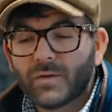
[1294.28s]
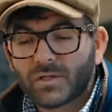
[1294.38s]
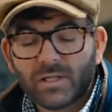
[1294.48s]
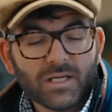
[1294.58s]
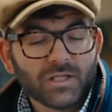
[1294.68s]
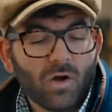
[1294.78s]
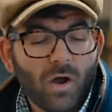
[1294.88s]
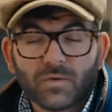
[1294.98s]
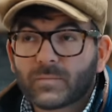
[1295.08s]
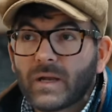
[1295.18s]
There's less
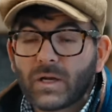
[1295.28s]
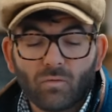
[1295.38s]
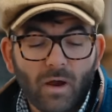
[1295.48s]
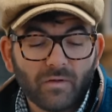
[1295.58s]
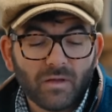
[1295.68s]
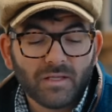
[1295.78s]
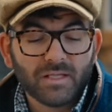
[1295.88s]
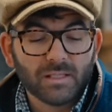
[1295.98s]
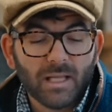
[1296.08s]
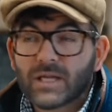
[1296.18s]
time spent engraving it. This
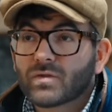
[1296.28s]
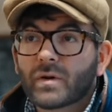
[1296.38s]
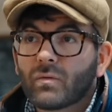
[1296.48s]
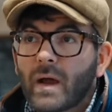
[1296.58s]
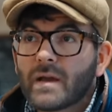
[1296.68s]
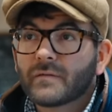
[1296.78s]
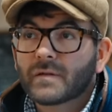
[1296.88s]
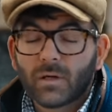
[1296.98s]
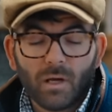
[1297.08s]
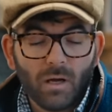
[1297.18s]
is laser
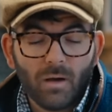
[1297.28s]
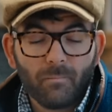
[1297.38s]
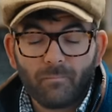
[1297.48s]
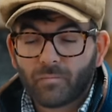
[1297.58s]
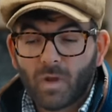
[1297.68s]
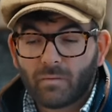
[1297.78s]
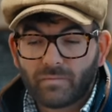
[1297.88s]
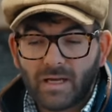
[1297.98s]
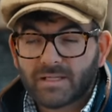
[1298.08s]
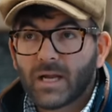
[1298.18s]
engraved.
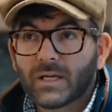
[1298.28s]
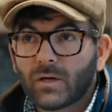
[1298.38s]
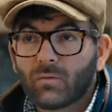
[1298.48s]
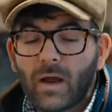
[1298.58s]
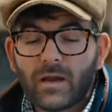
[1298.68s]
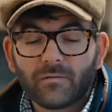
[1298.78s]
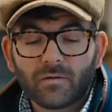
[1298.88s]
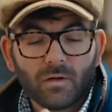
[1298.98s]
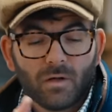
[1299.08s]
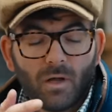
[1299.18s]
That's hand
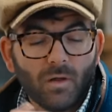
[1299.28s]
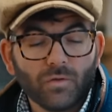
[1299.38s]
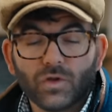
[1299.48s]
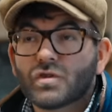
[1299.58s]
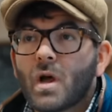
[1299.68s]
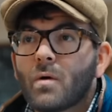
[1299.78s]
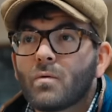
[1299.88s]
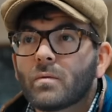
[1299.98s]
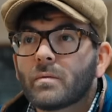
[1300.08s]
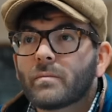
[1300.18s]
engraved. There's
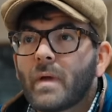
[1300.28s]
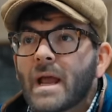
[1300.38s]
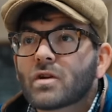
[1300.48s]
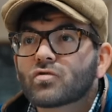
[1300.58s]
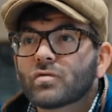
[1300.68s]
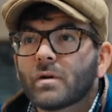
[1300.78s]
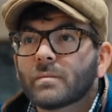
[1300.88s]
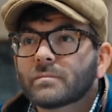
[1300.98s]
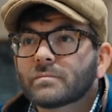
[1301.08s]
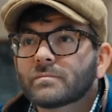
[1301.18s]
no extra
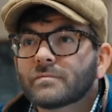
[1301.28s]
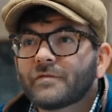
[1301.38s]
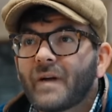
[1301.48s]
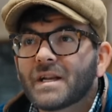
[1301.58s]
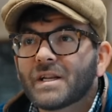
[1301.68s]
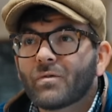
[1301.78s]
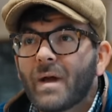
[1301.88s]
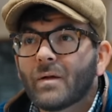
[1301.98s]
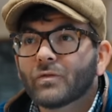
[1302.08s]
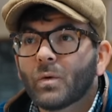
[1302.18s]
fannying
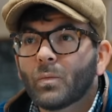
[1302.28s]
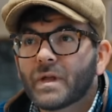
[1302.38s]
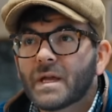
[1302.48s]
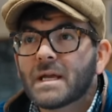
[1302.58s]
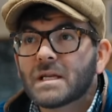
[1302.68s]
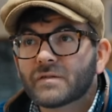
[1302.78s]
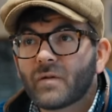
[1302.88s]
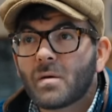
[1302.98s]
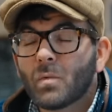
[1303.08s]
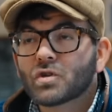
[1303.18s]
around done with it. It is
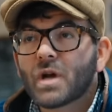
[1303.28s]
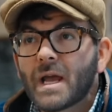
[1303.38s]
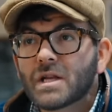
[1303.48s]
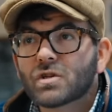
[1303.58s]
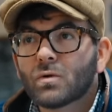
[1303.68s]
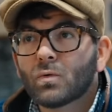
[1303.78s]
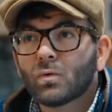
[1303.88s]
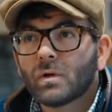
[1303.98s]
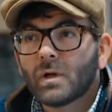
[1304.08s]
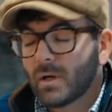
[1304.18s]
very much a tool.